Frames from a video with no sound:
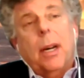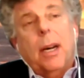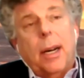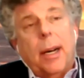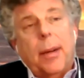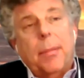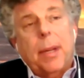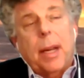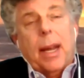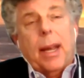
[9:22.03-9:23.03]

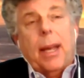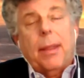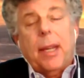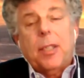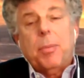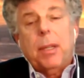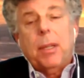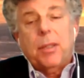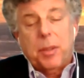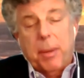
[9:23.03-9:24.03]
And that's
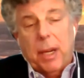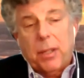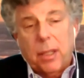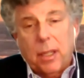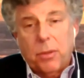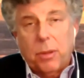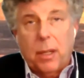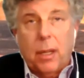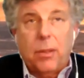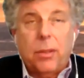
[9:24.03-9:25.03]
because, especially as
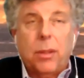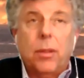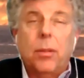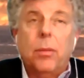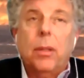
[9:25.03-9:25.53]
relates to,